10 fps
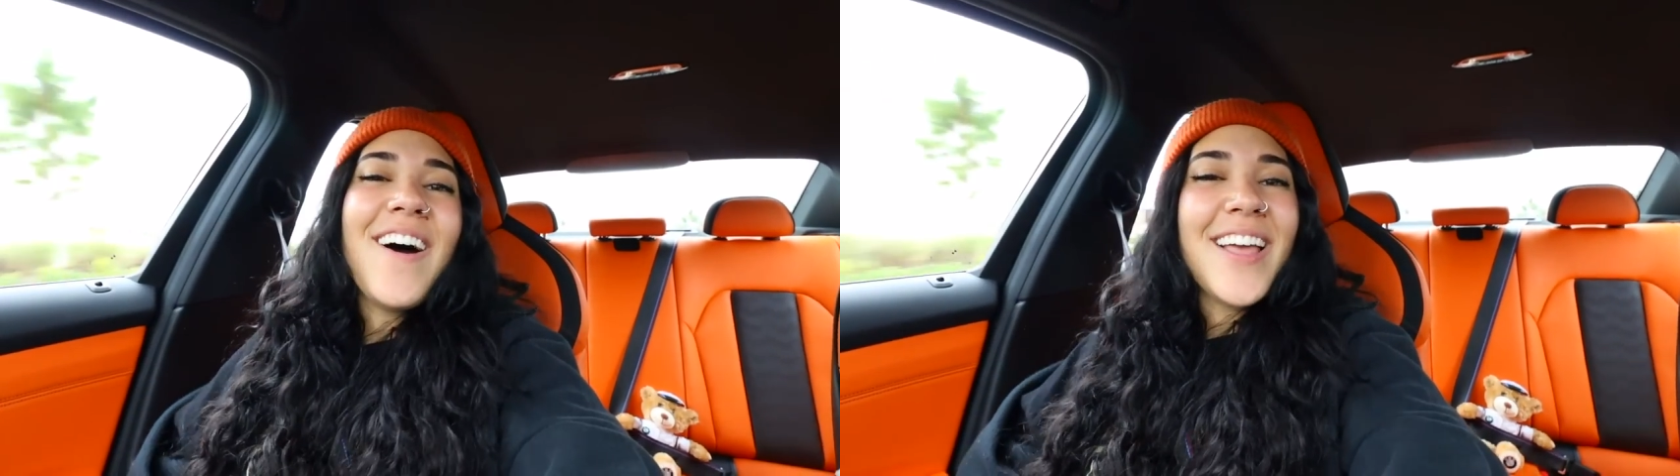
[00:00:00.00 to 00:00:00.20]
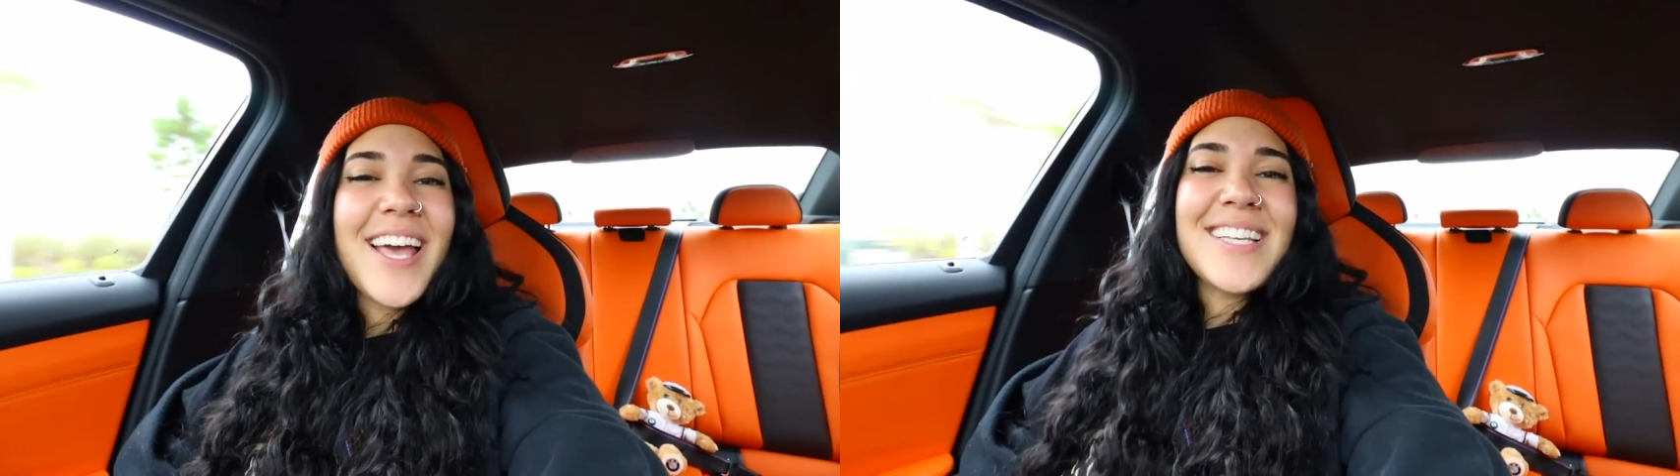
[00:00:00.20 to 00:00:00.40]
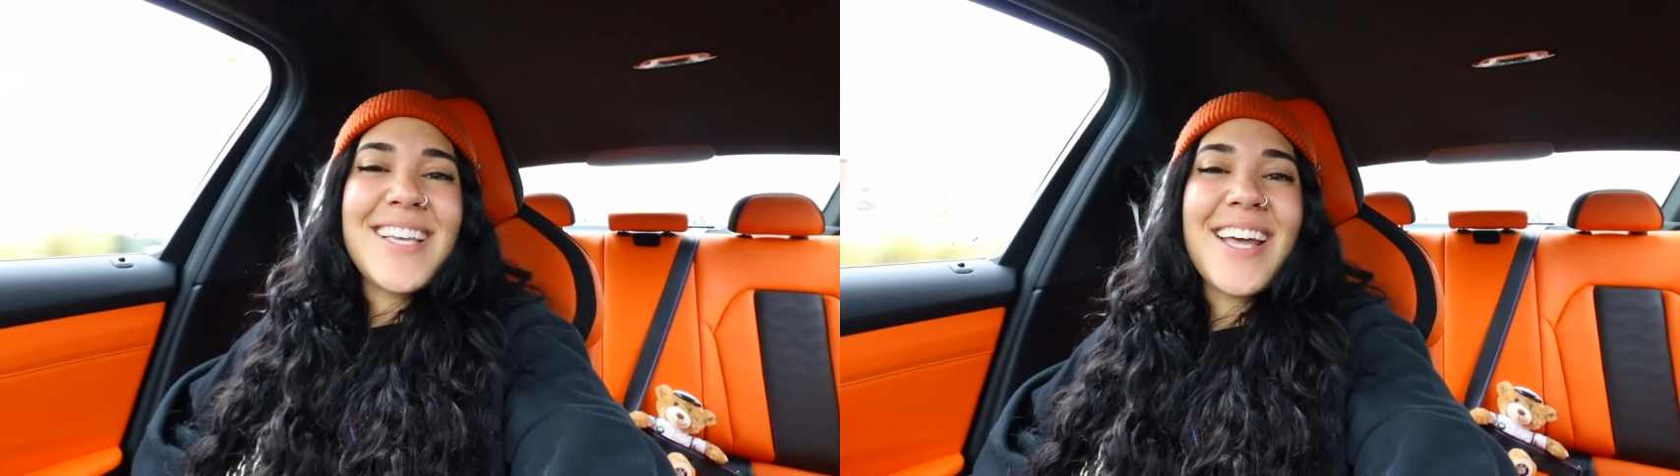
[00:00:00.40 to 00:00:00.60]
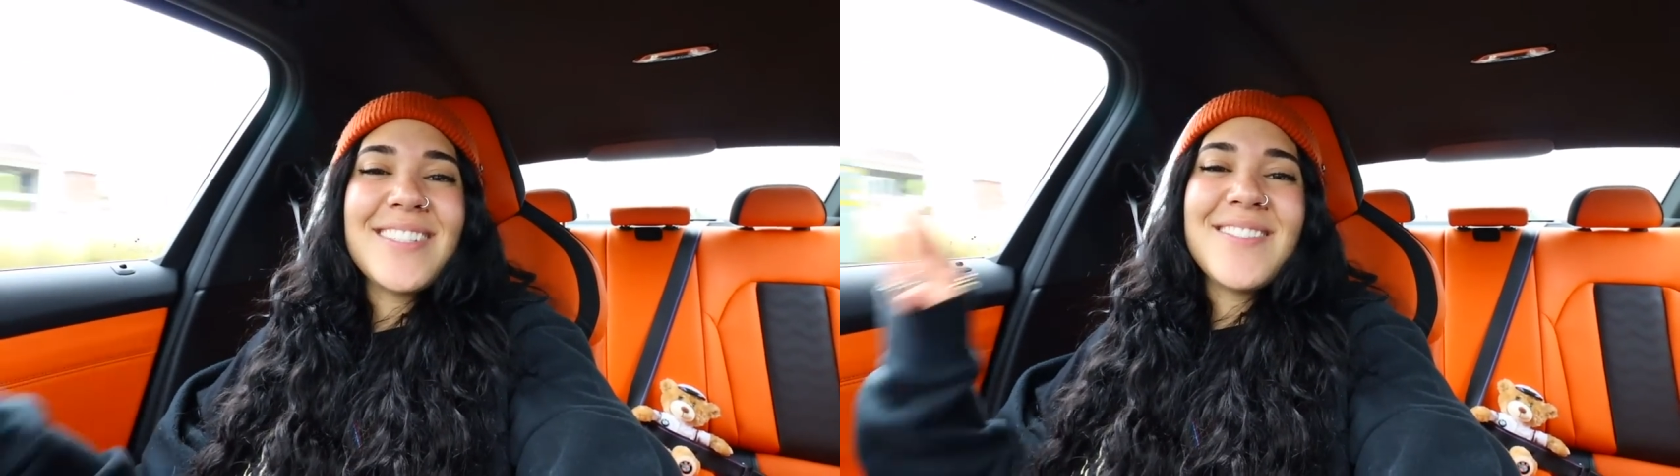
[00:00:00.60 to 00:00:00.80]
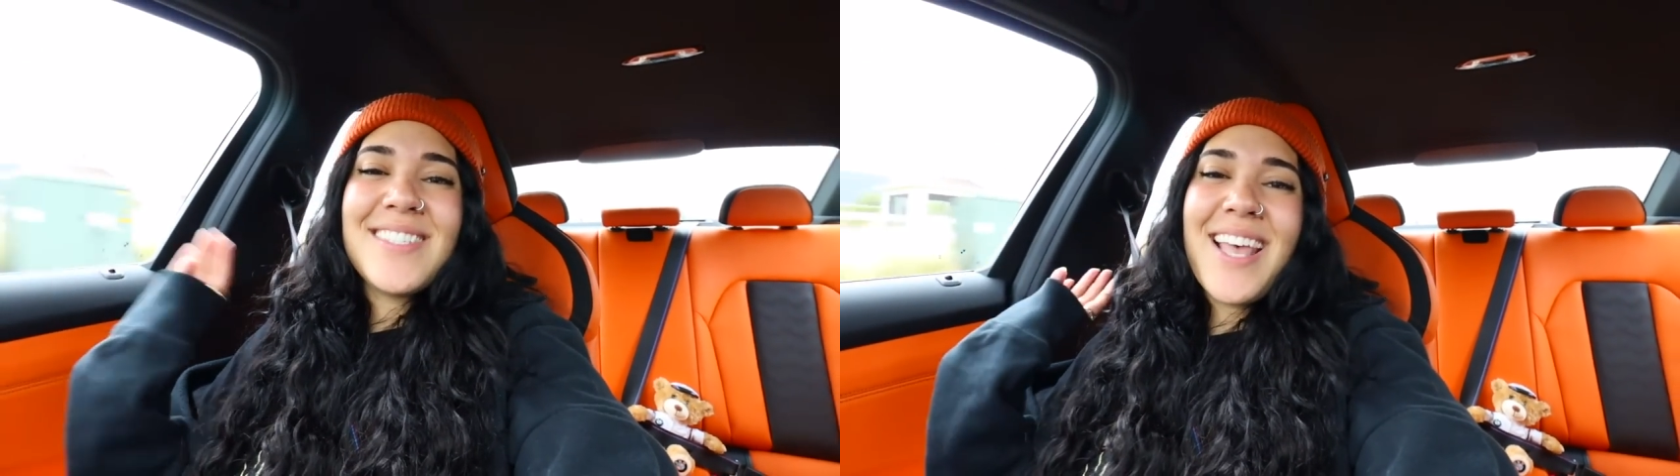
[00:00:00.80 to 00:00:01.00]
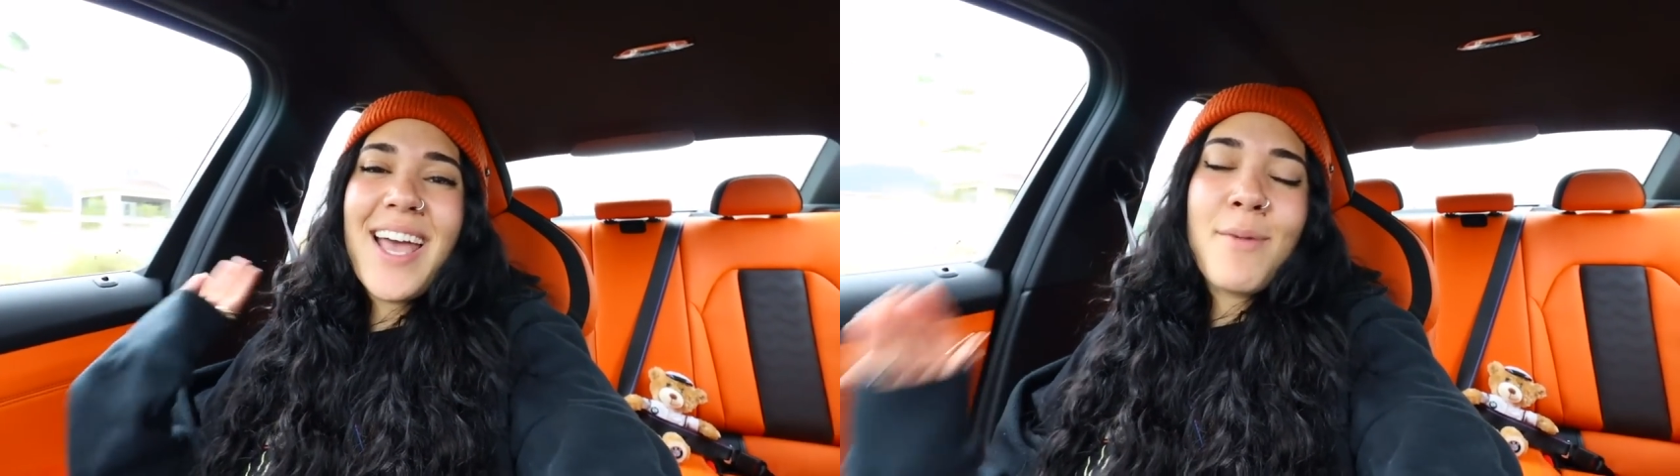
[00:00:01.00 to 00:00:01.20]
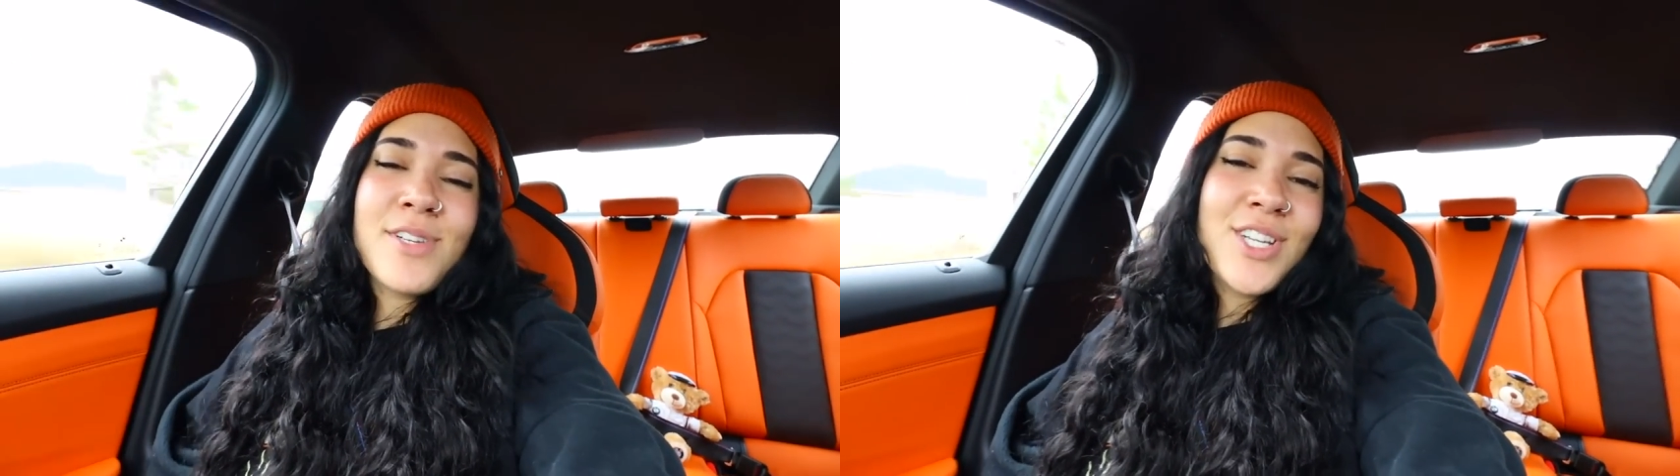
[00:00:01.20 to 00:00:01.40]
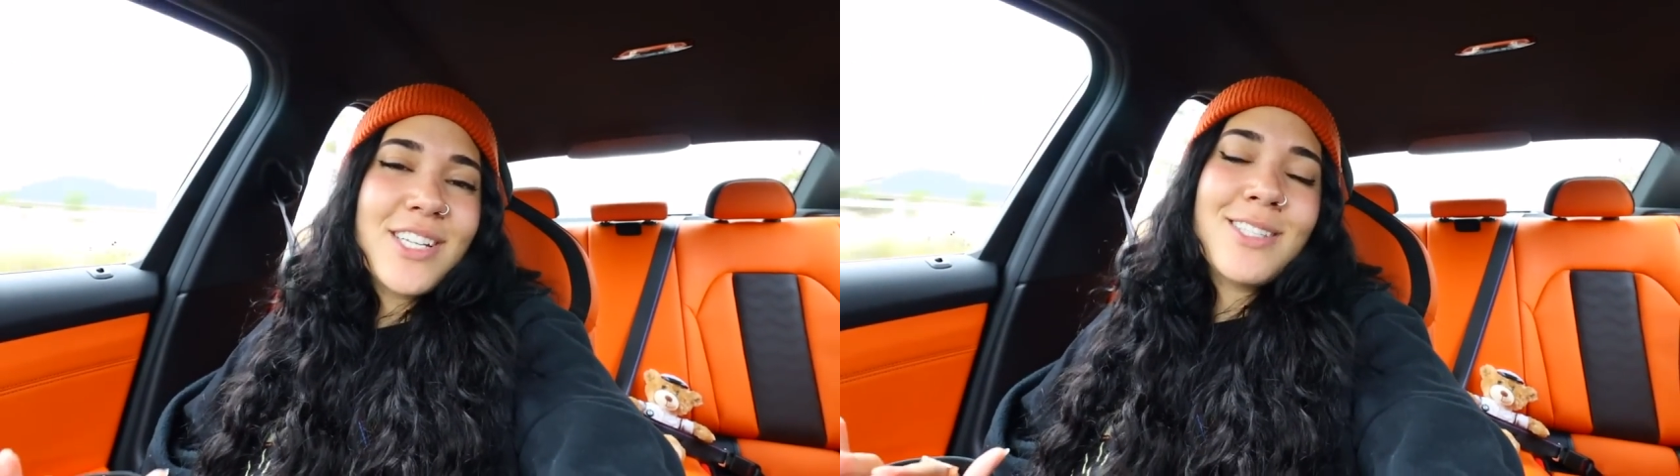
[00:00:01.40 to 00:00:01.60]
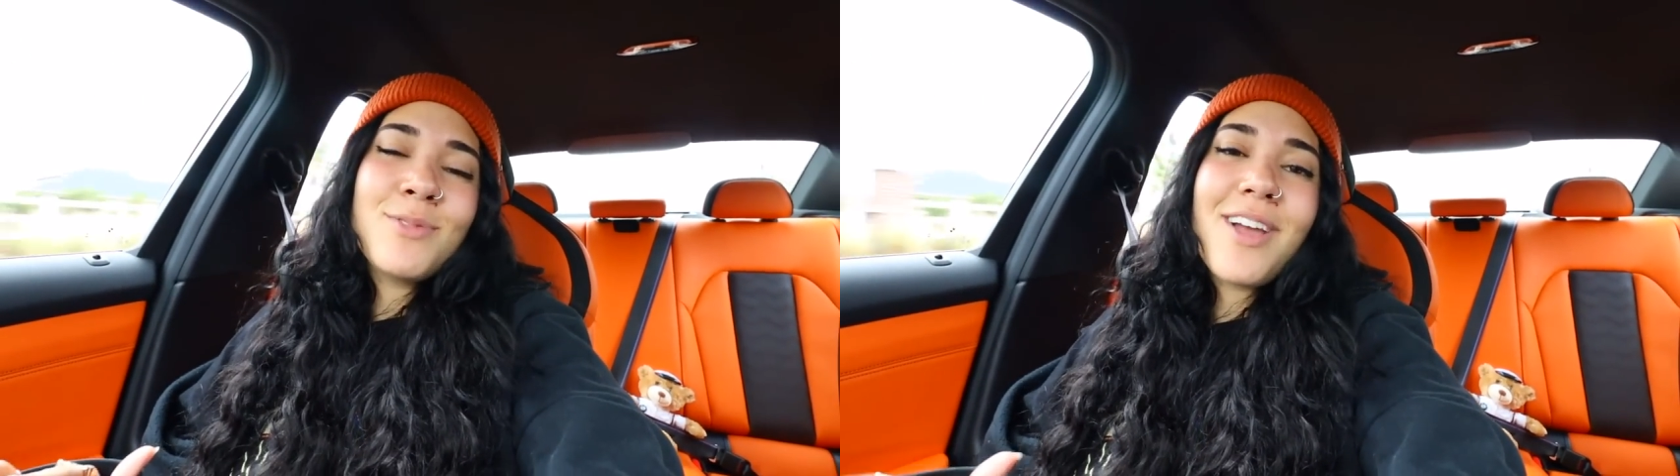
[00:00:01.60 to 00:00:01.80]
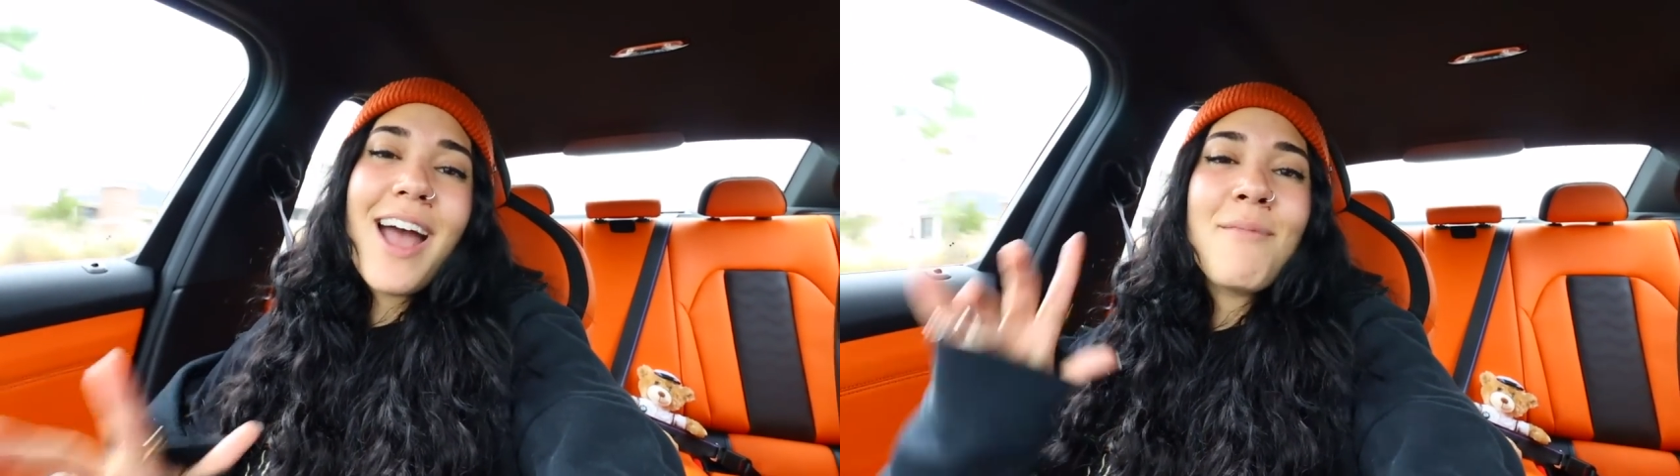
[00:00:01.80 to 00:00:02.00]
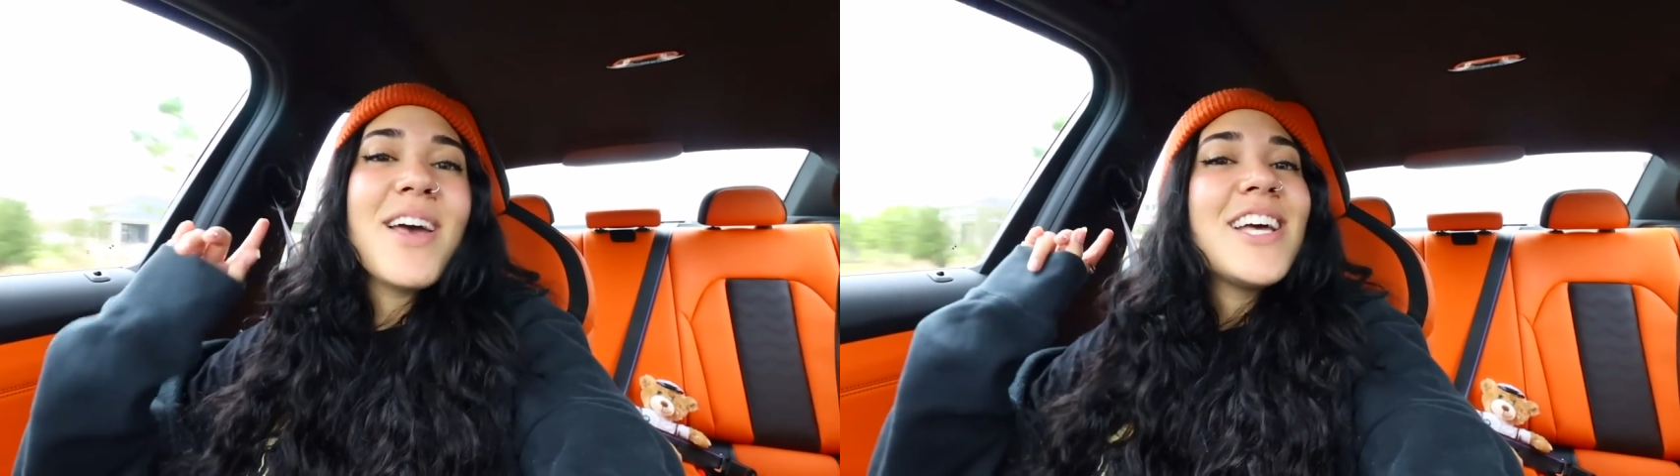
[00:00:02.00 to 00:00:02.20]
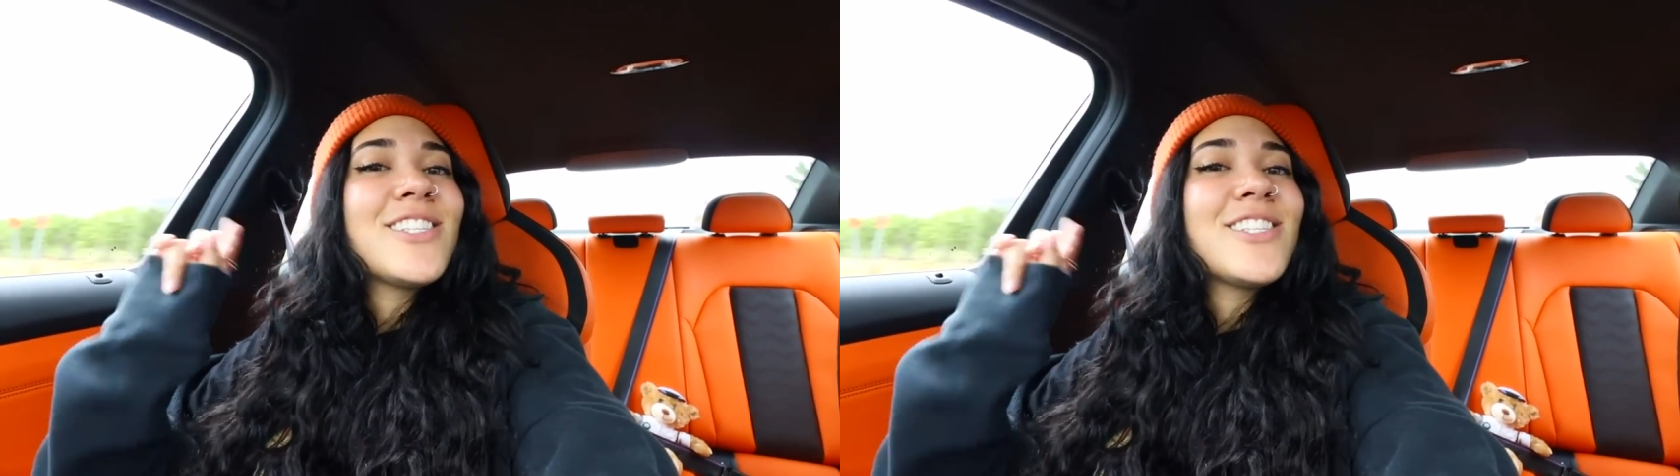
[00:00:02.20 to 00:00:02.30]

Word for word: All you guys gotta do is like, comment, share, and subscribe.